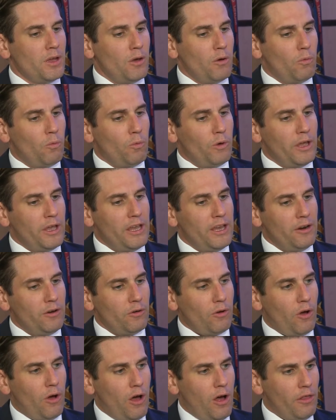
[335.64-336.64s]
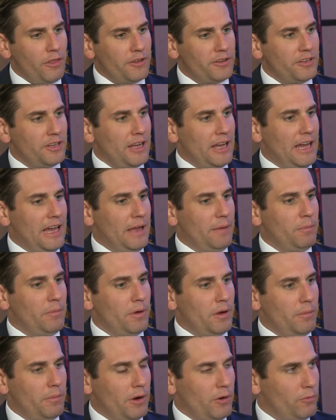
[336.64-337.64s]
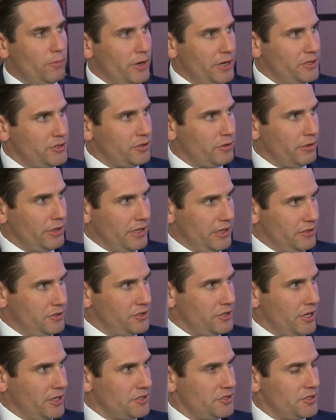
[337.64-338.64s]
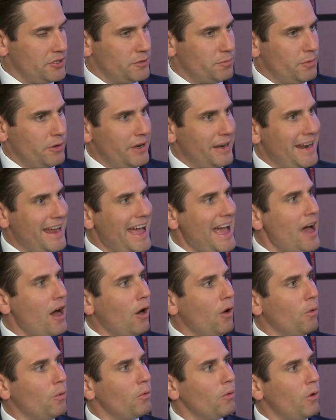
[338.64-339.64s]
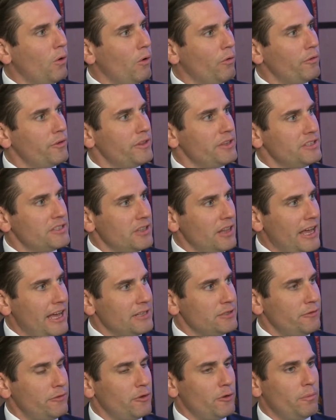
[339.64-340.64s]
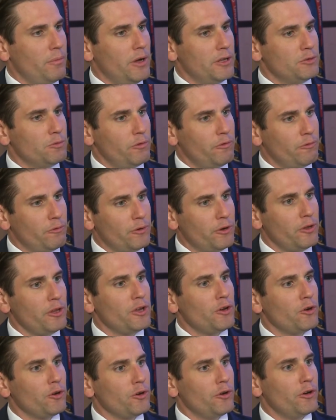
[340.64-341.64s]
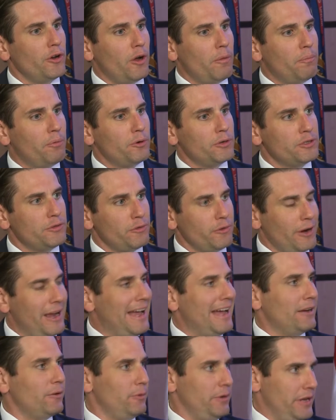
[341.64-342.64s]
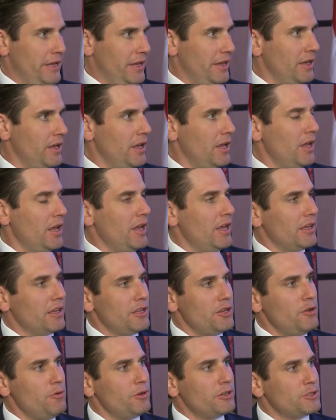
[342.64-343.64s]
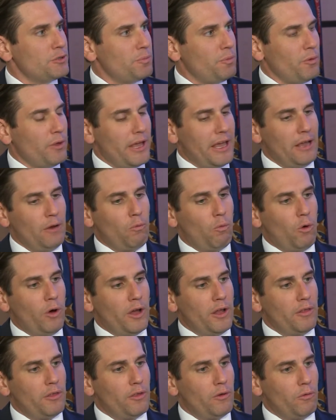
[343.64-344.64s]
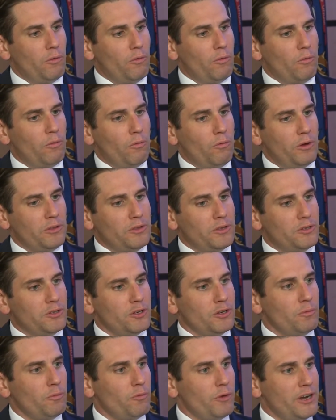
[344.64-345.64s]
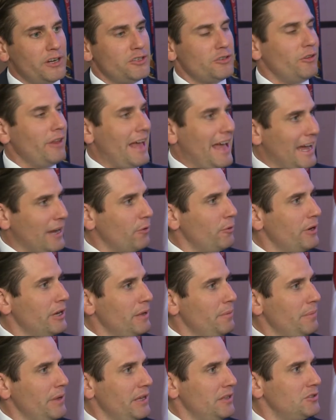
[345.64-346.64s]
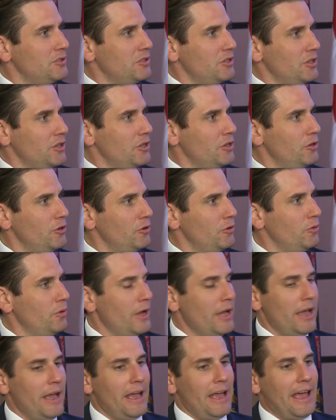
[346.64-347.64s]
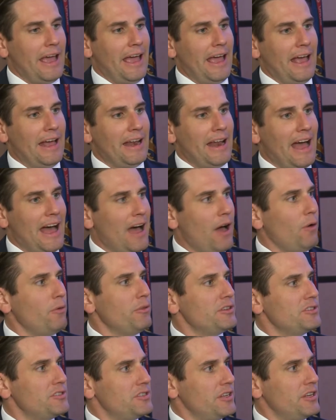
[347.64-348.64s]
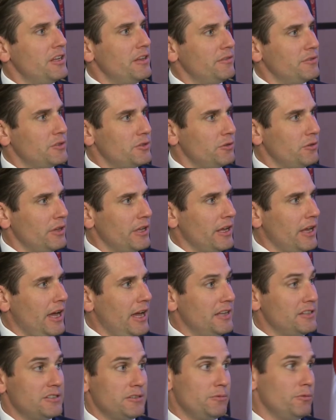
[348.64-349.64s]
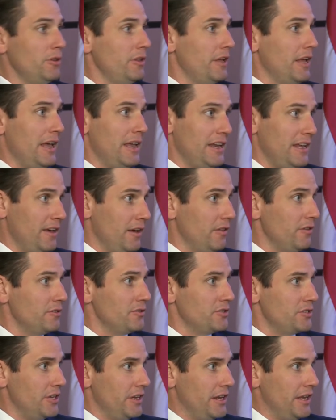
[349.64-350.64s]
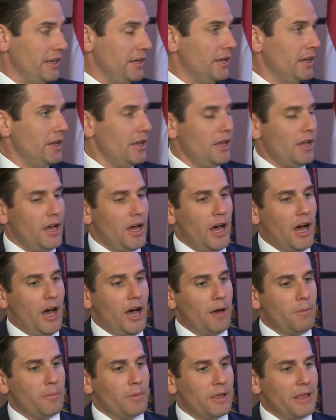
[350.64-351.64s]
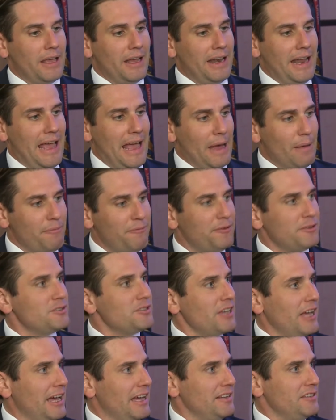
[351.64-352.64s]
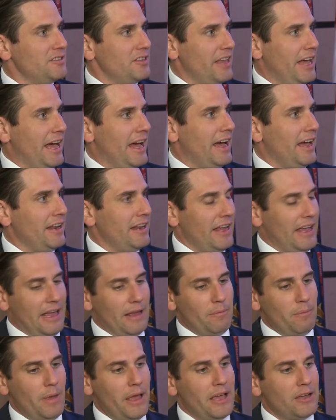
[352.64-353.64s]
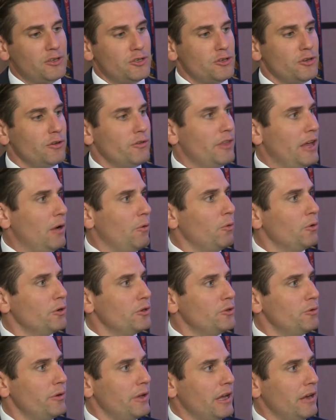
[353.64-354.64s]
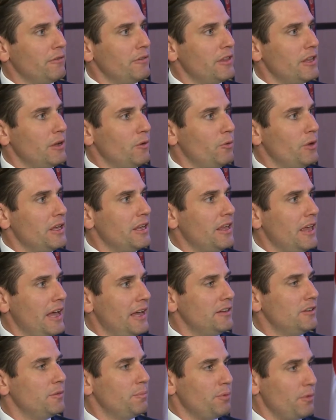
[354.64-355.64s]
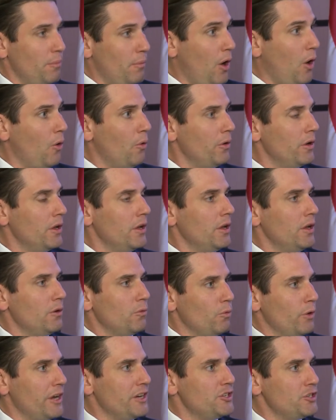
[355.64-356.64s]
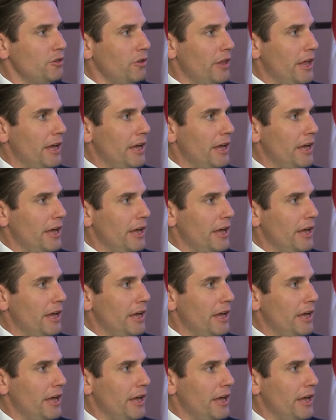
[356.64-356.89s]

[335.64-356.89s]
We hear all the time about racial injustice, but now, over these last few months, we've really heard a push for equity. Can you explain what the term racial equity means to you, and how the city of Sterling Heights, and really any other city, can emphasize that and make sure that we're doing everything we can to promote racial